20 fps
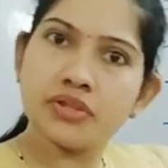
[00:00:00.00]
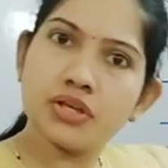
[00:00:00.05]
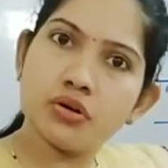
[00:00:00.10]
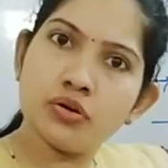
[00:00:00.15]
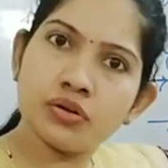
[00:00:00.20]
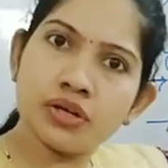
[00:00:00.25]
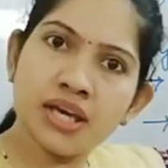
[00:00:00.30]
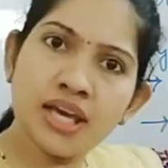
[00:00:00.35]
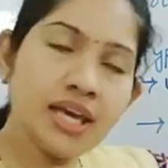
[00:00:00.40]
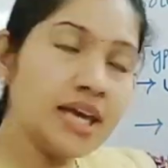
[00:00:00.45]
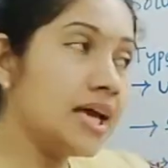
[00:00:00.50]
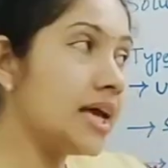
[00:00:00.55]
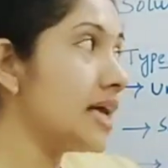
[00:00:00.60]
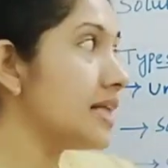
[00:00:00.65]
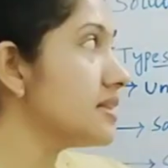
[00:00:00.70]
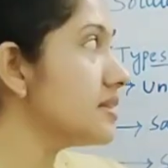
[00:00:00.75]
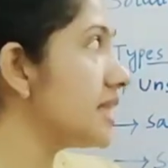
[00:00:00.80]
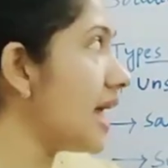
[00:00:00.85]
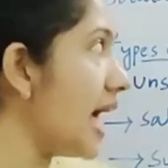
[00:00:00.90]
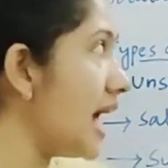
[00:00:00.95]
Okay?
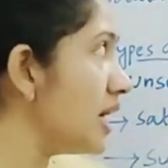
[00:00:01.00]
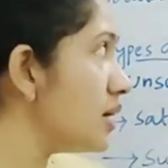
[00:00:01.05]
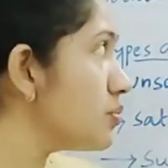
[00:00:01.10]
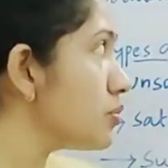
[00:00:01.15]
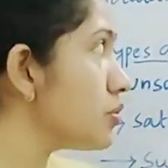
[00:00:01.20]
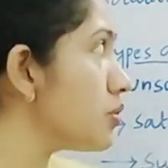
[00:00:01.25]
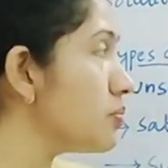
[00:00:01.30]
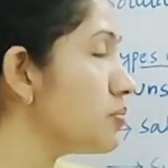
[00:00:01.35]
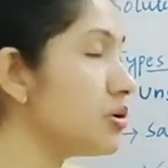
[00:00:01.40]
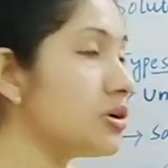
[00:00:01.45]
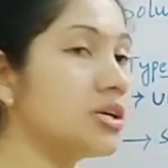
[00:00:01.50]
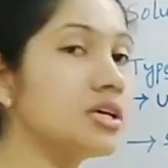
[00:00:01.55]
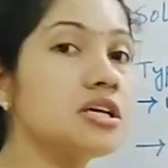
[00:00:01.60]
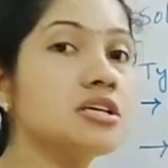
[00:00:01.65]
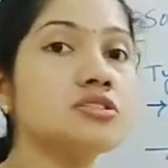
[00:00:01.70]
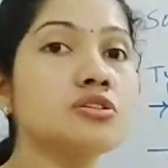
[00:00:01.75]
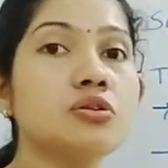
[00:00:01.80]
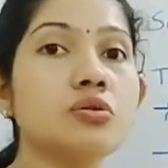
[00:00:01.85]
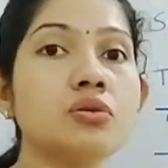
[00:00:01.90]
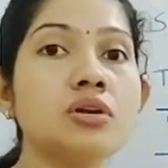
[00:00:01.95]
That property
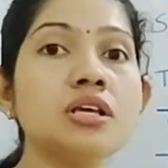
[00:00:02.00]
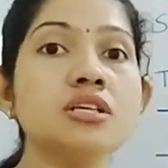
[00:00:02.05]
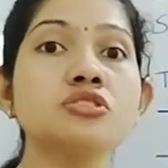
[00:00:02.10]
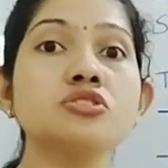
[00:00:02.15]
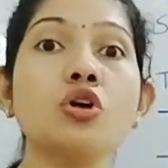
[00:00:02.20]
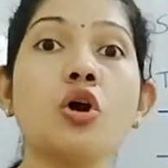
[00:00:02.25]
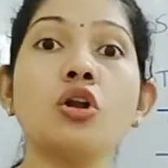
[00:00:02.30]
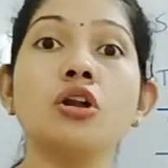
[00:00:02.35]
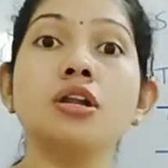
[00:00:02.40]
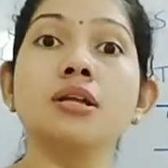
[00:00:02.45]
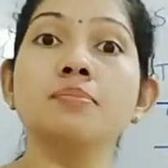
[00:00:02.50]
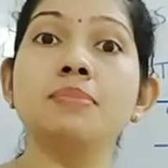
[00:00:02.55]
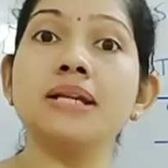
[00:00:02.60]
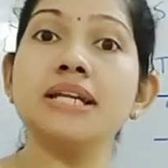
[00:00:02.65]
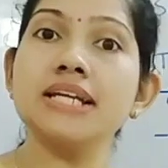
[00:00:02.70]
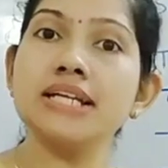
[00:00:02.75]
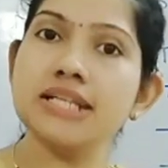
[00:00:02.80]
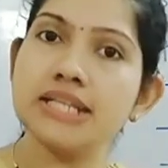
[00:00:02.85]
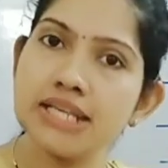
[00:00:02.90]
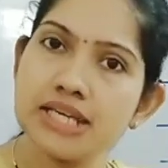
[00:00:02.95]
is known as
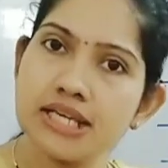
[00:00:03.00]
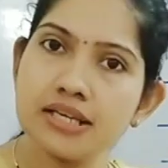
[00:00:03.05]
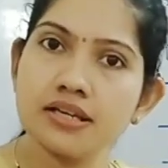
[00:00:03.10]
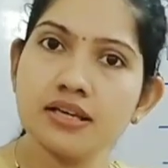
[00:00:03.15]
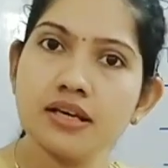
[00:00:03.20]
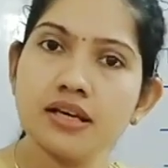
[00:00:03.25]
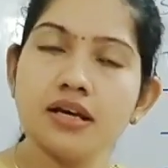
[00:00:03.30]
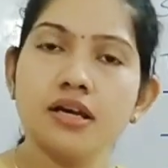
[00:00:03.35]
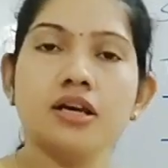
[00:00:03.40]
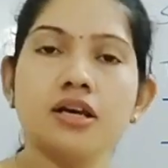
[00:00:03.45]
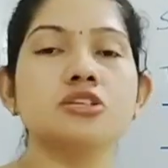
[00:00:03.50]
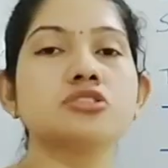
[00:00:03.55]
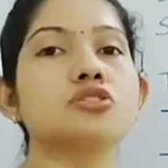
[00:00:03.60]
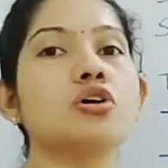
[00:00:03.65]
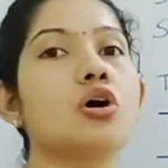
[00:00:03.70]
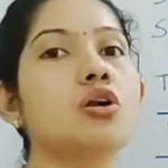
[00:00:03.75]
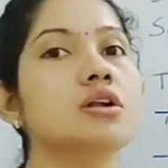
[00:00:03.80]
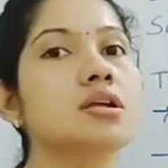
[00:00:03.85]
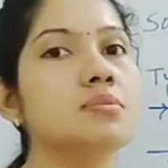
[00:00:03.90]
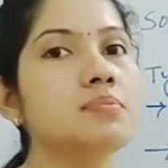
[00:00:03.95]
solubility.
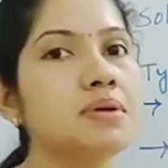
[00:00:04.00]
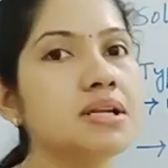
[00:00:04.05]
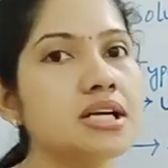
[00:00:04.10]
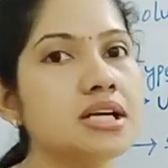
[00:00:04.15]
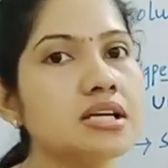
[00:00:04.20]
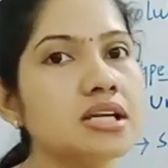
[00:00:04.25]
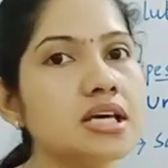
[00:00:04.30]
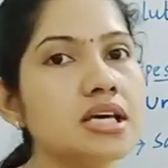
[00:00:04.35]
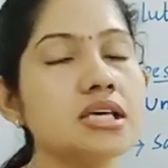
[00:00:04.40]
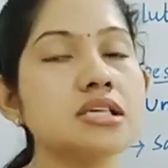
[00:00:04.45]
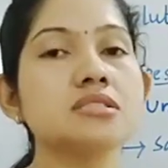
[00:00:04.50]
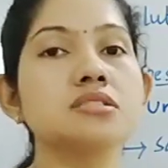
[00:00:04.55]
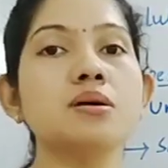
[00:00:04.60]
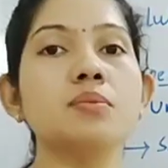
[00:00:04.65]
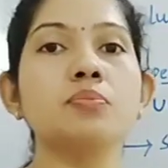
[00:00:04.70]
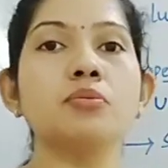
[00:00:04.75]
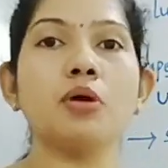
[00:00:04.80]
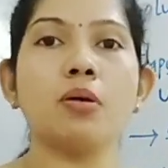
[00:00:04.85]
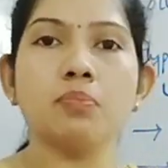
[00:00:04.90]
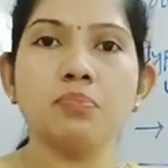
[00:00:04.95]
Solubility is a
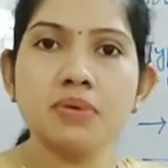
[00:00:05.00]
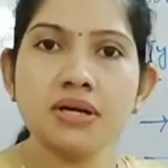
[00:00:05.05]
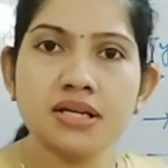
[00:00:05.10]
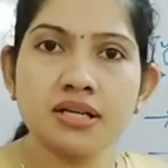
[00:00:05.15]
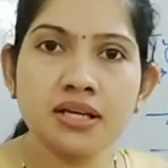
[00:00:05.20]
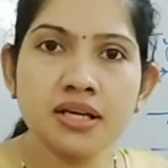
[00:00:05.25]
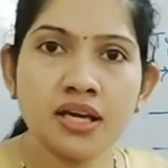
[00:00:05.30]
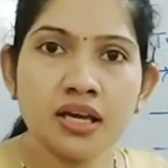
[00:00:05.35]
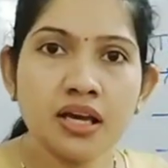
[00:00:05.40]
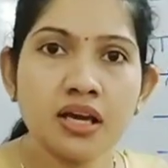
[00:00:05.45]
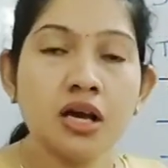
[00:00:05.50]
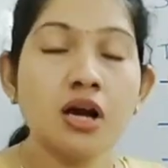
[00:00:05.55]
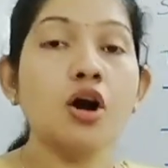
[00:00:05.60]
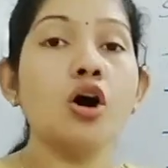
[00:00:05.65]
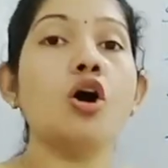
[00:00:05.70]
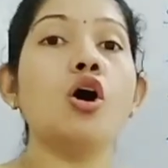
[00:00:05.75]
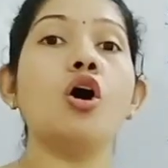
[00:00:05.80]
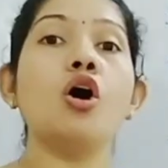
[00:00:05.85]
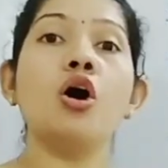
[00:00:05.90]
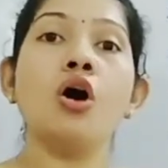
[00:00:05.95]
property
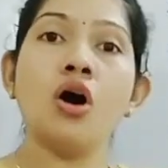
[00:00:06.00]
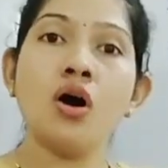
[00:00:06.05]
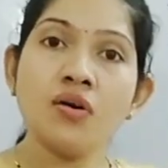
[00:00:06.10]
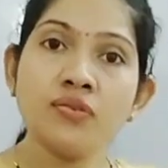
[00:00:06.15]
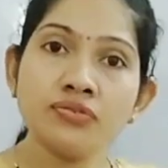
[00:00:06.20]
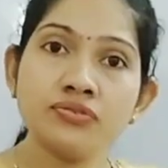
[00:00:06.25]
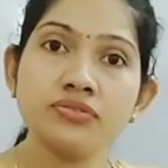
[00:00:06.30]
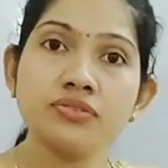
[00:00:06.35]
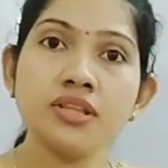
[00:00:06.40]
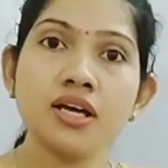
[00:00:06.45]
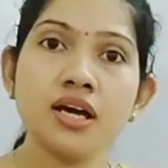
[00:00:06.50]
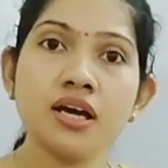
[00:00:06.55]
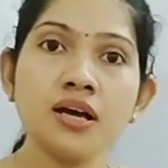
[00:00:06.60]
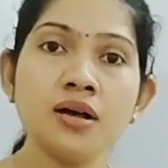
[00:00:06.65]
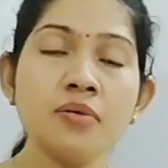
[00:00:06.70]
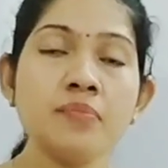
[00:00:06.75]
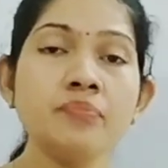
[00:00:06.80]
of the